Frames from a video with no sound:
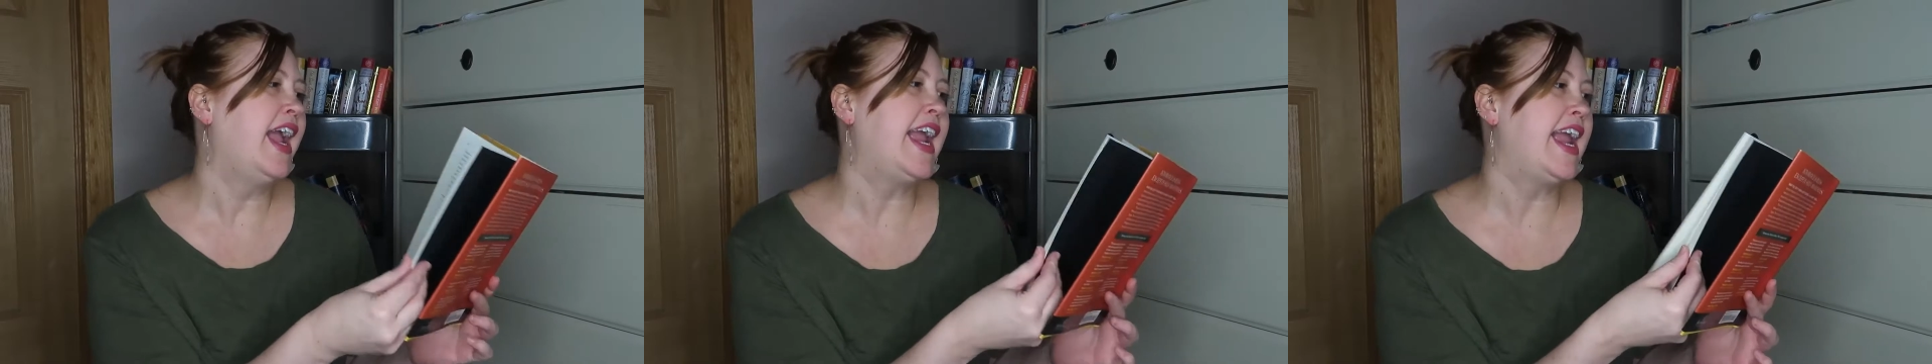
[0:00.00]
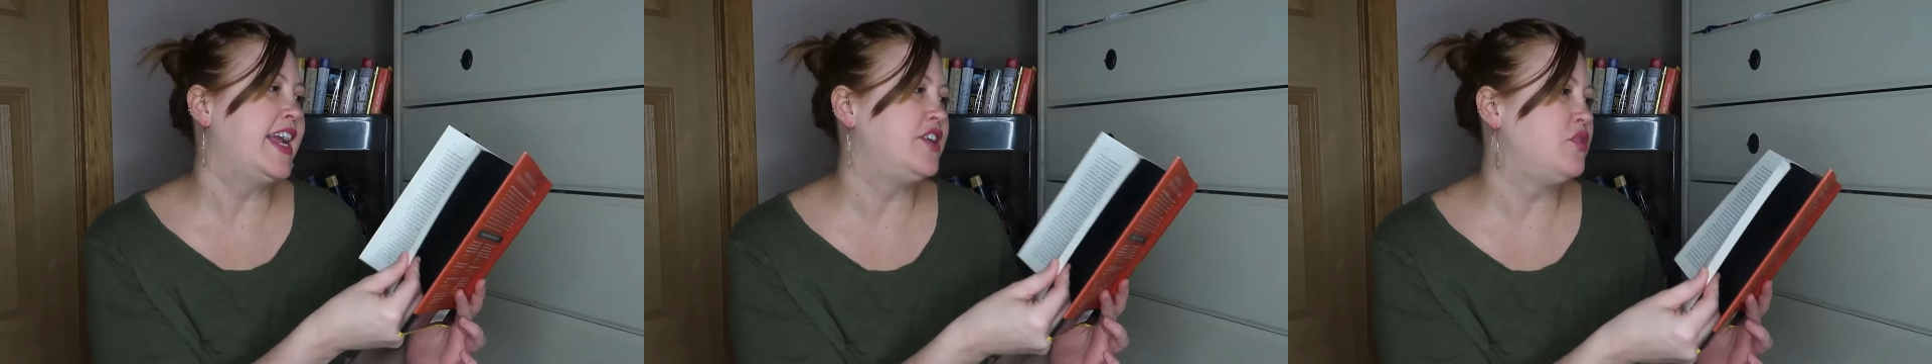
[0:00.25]

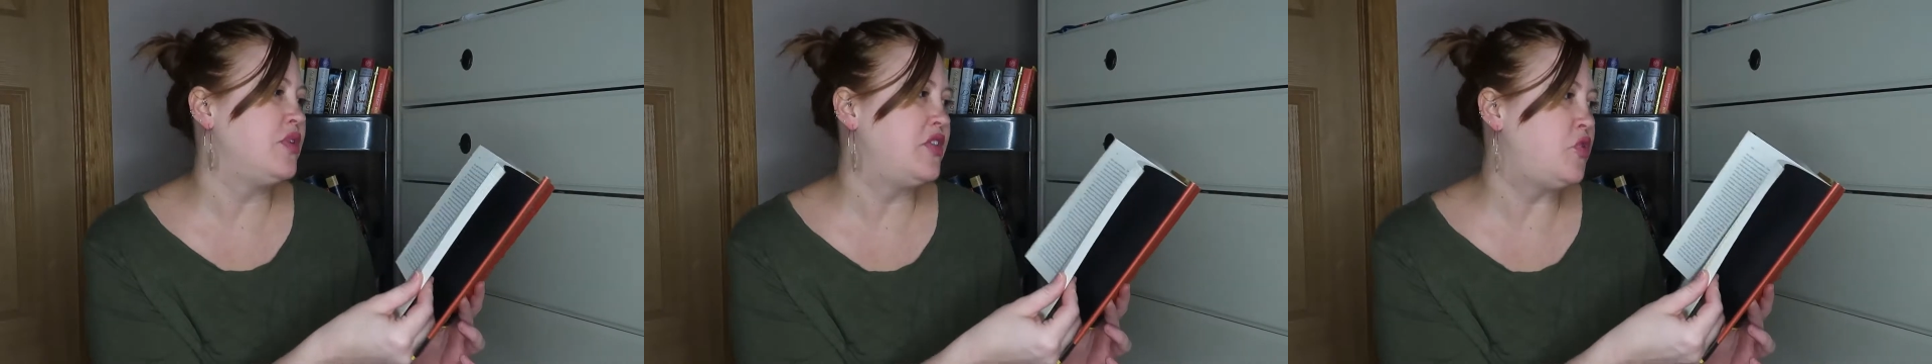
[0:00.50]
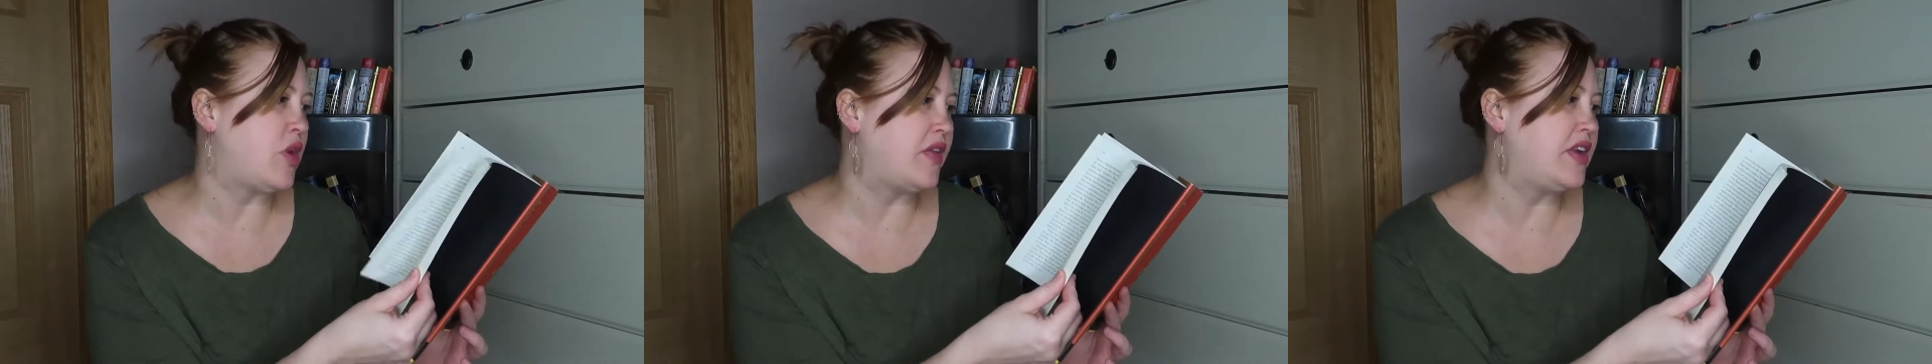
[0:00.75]
and you
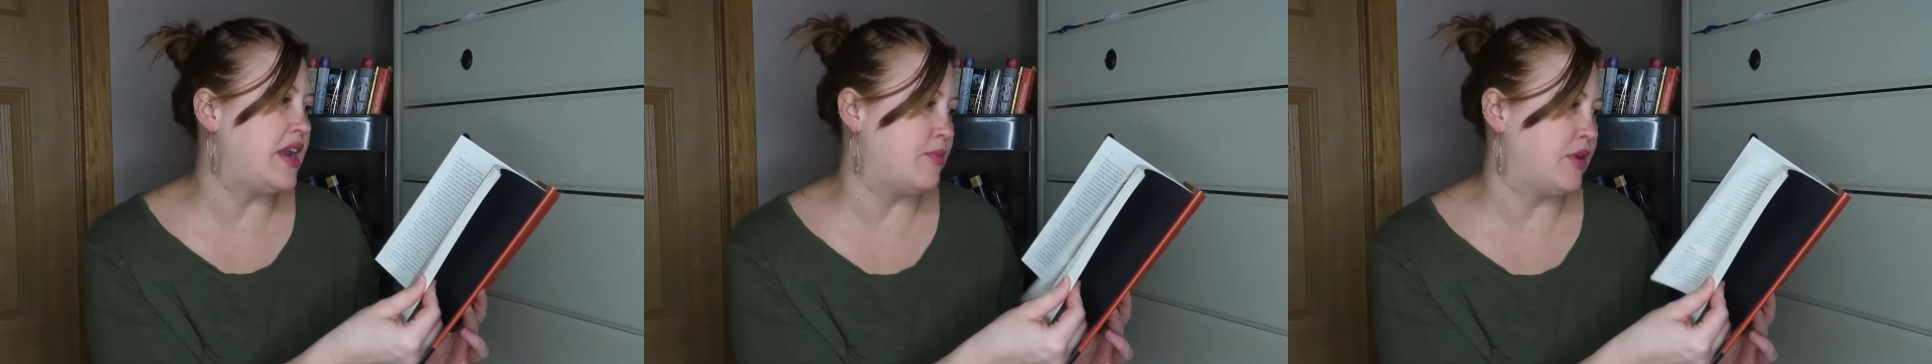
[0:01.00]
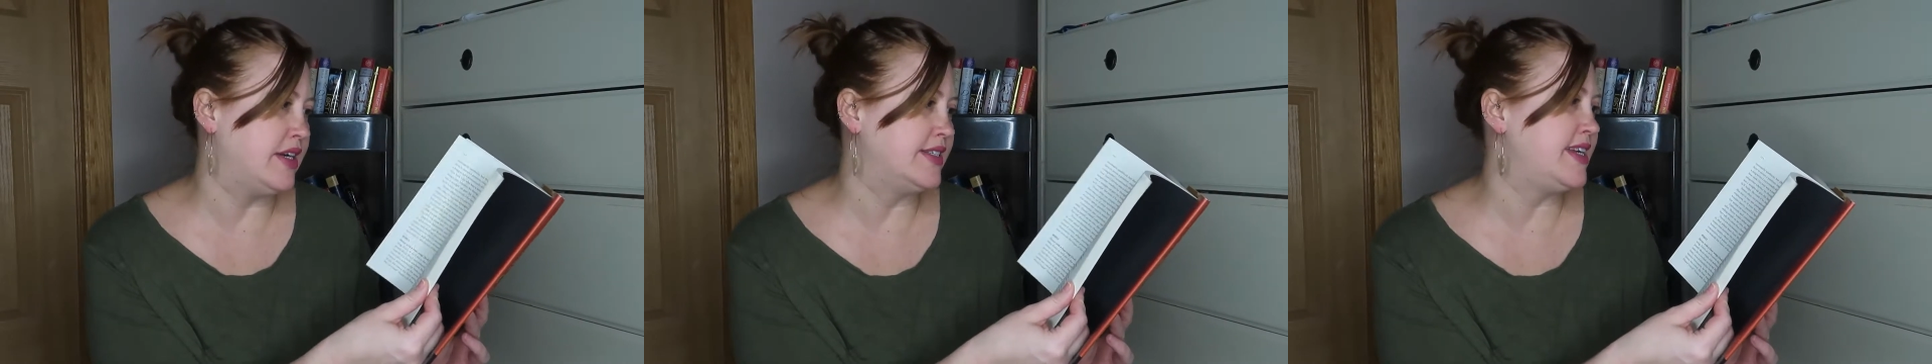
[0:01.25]
read through all the
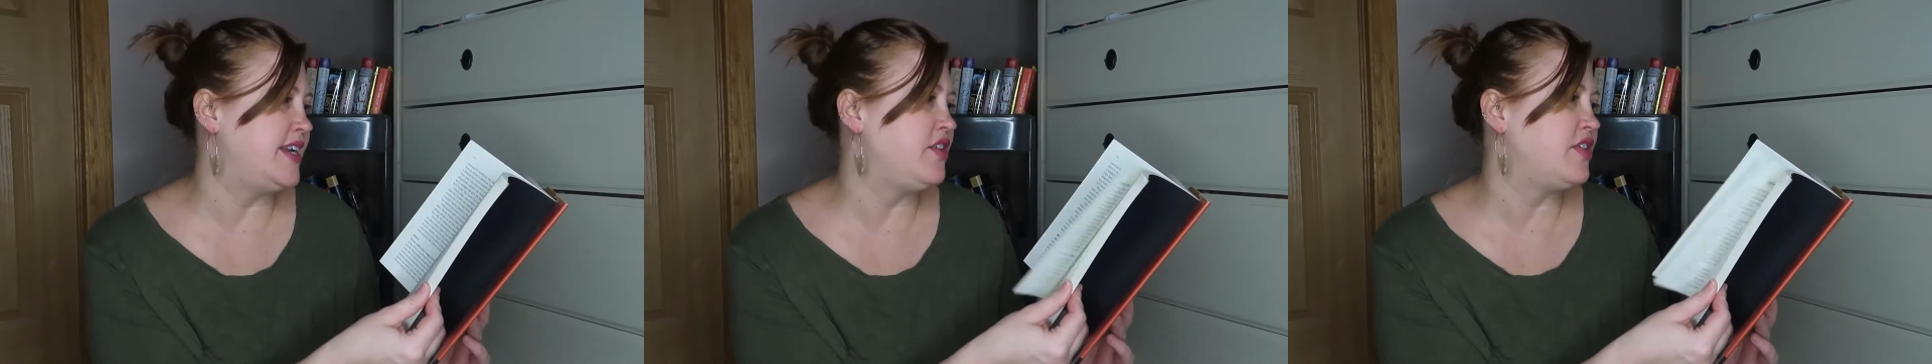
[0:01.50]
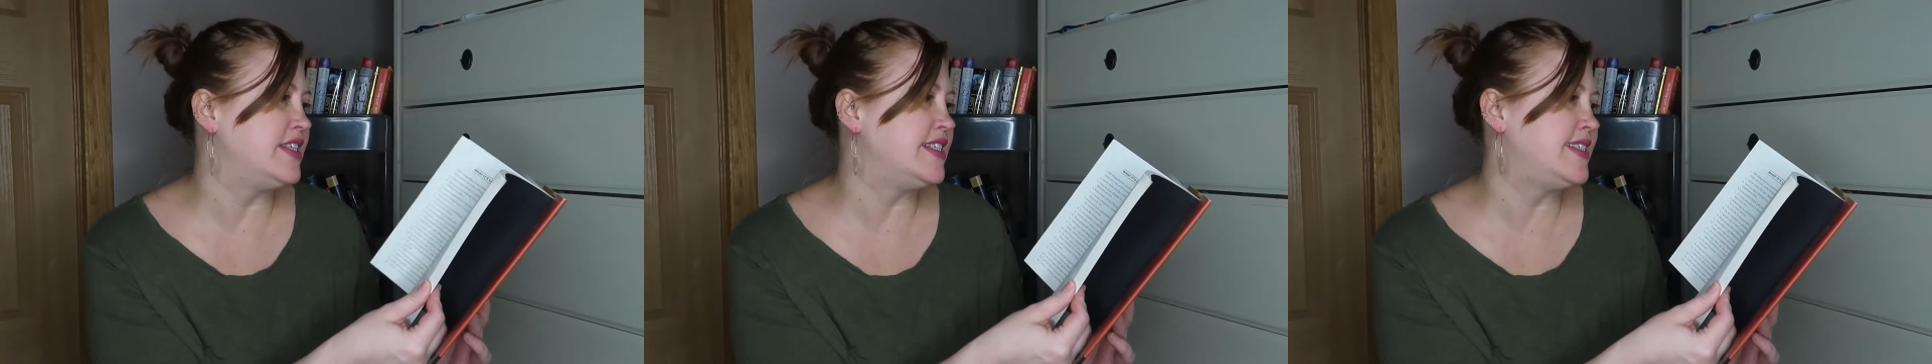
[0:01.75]
numbers, and
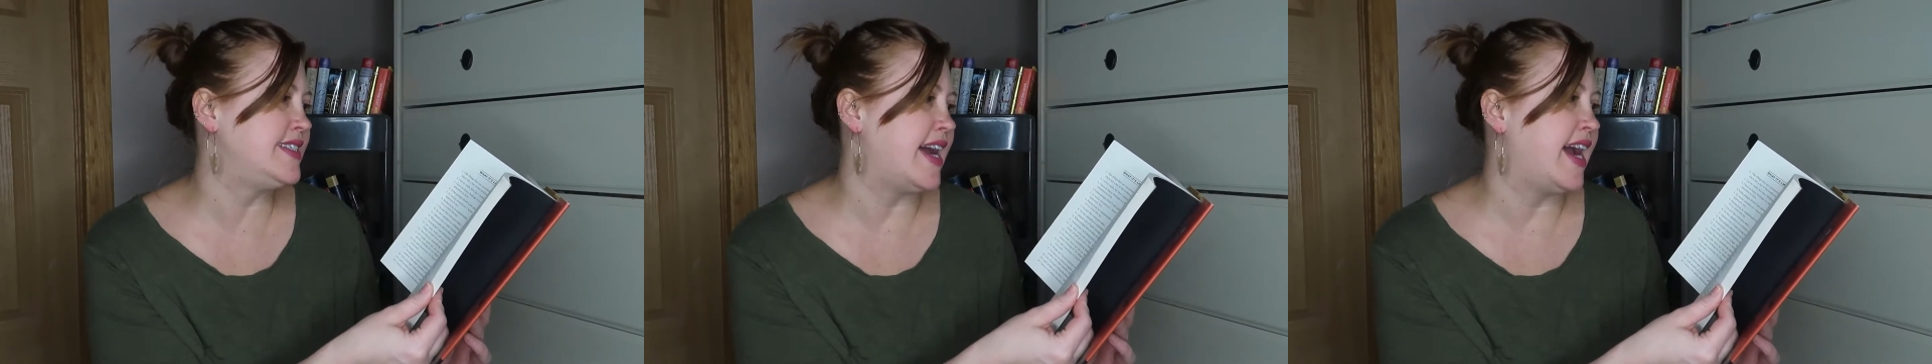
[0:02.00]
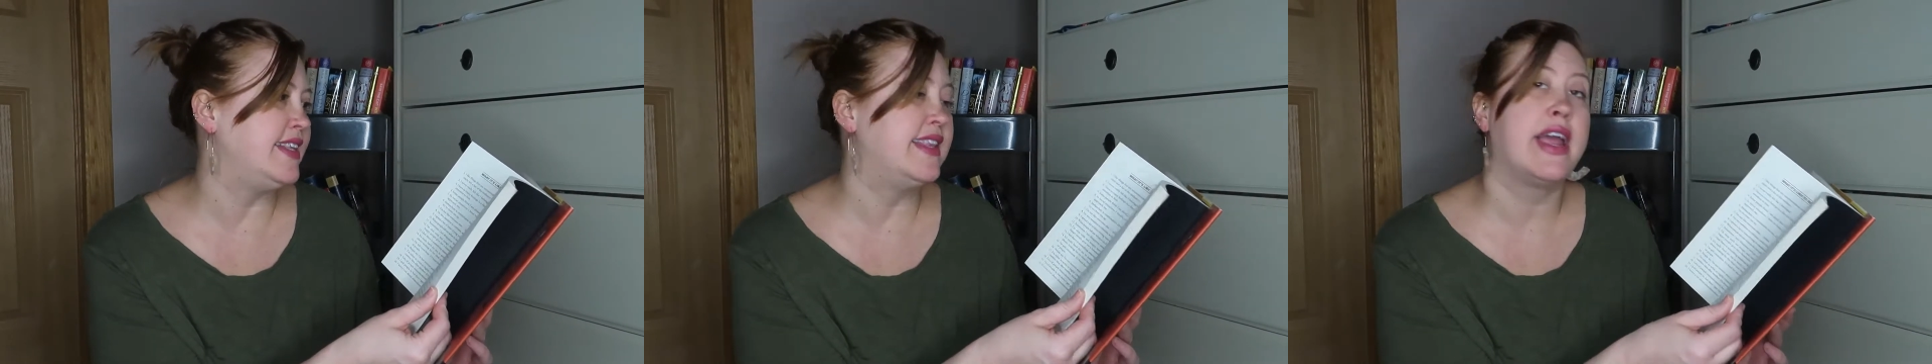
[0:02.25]
you can
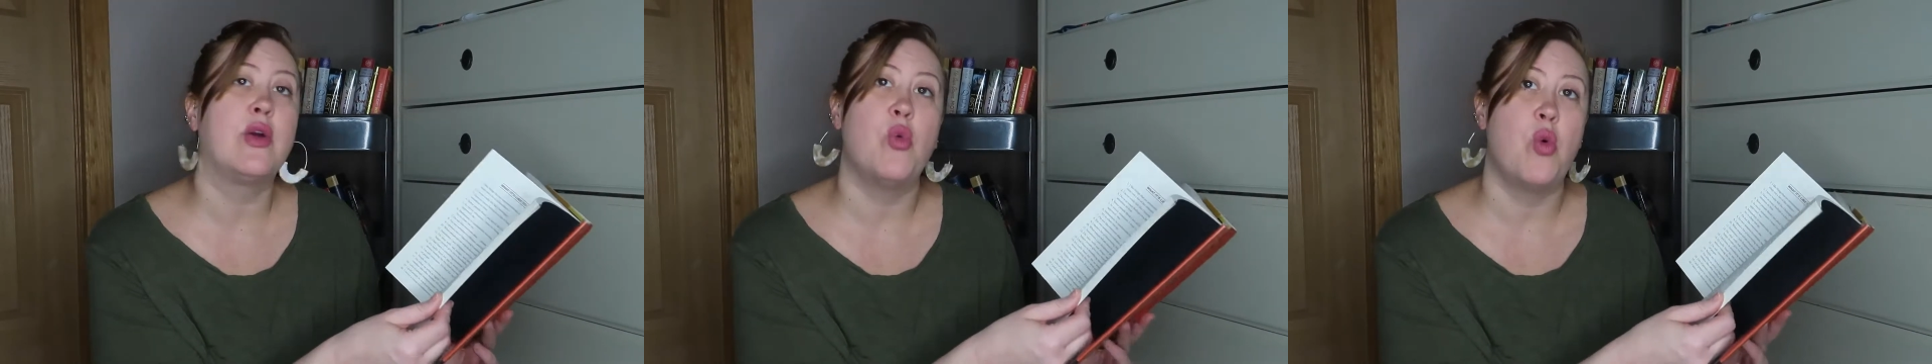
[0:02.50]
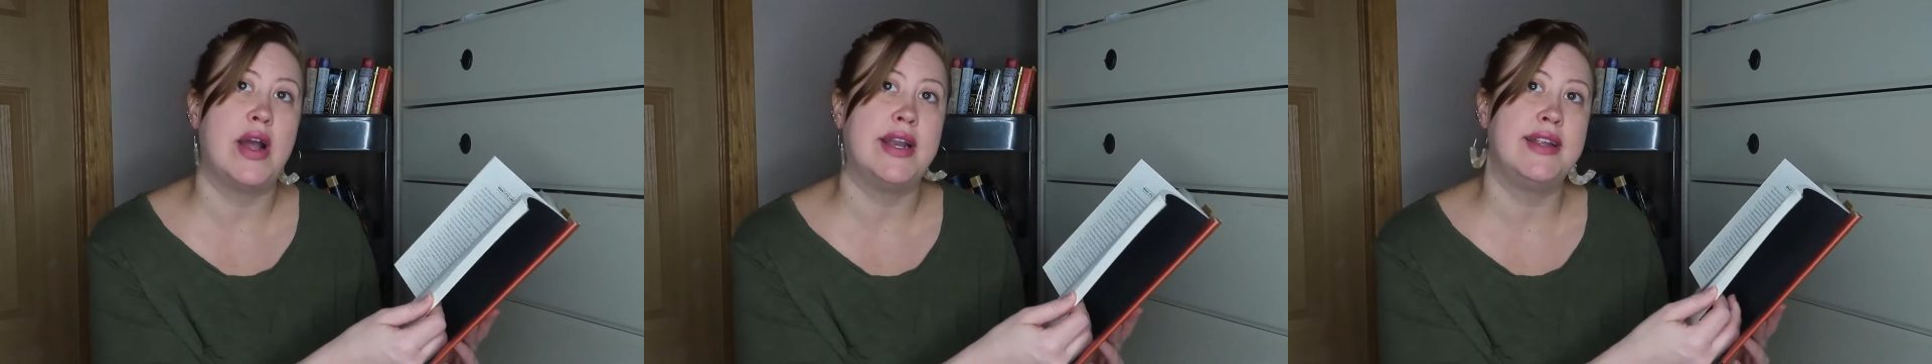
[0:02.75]
decide like
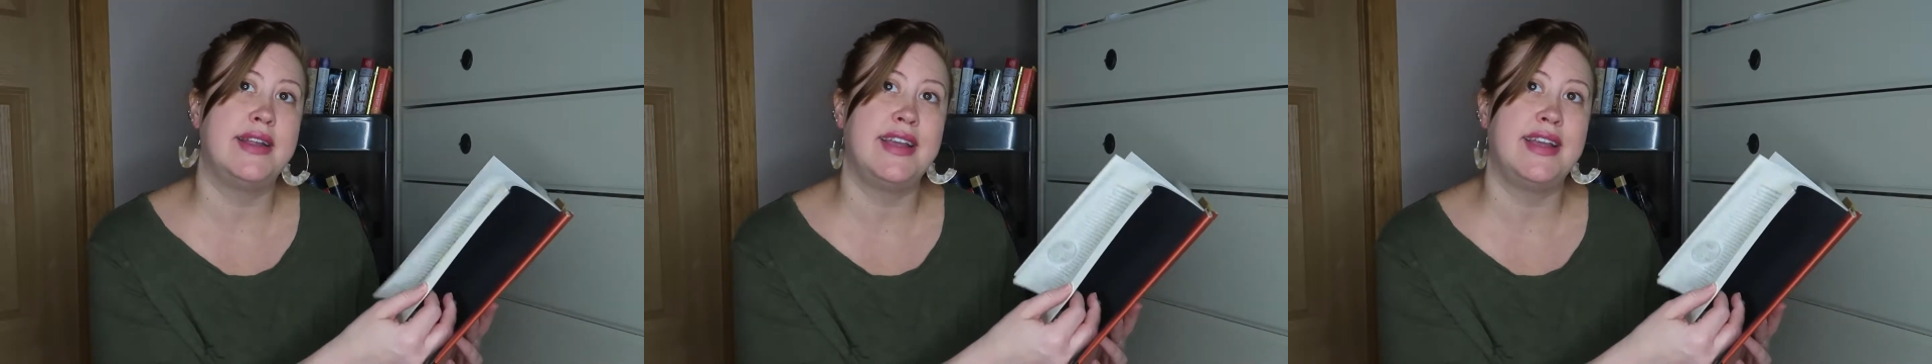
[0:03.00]
what